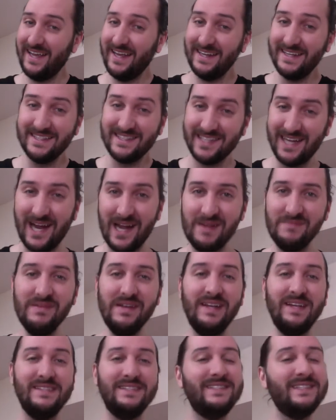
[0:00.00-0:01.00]
at a time,
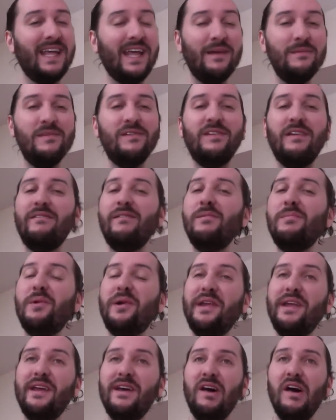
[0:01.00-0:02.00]
same as
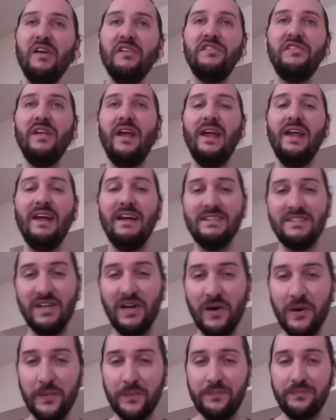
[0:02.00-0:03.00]
everybody else.
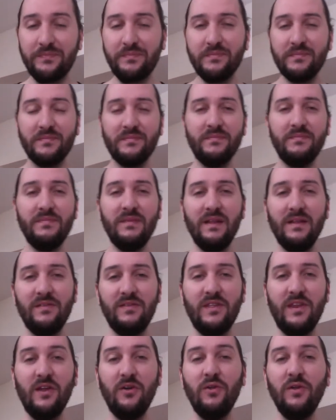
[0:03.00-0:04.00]
So
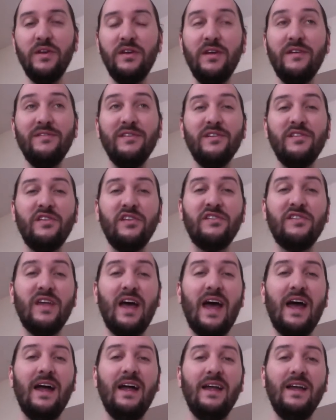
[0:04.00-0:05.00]
the only difference is
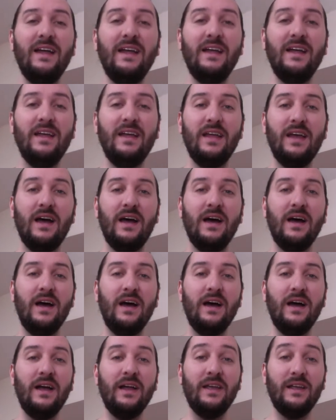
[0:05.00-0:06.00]
that
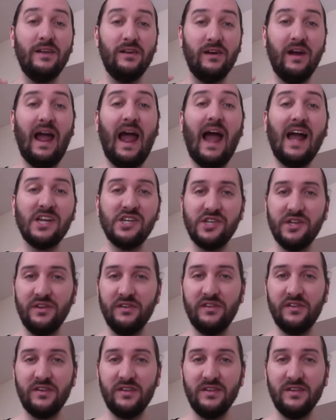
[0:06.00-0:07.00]
your
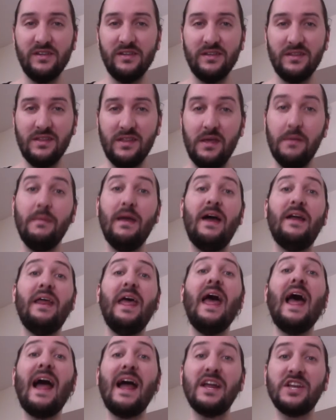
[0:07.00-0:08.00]
actions, the amount of
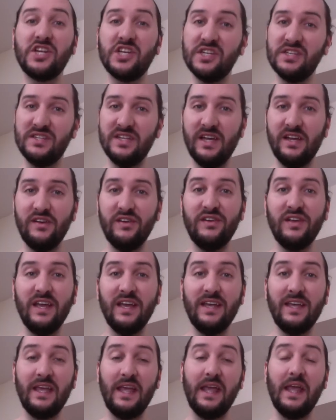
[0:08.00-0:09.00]
actions that you're
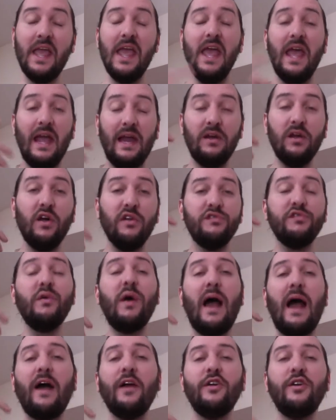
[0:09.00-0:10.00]
taking, and also
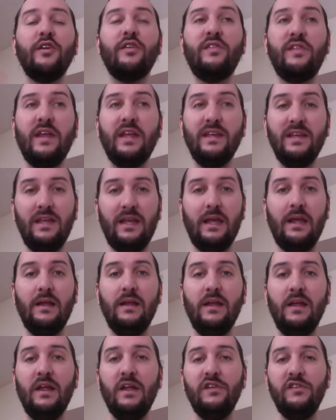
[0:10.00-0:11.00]
how you're thinking.
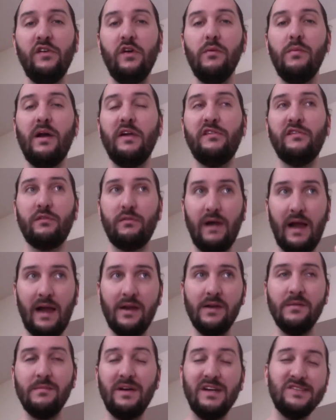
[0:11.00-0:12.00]
So by
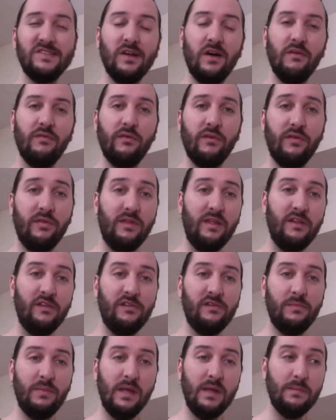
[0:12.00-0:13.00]
surrounding myself with
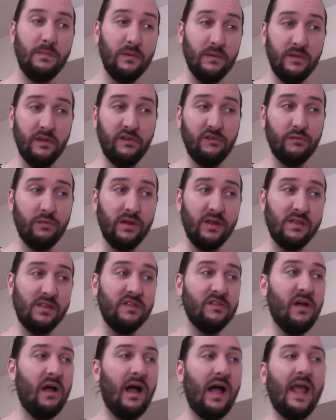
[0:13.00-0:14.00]
these people these
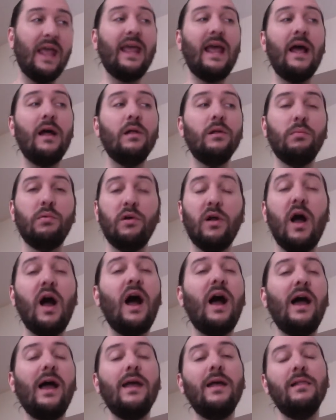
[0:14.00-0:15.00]
high caliber,
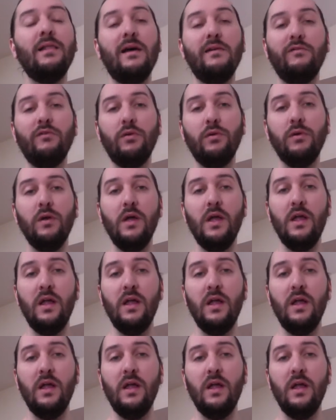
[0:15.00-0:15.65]
high level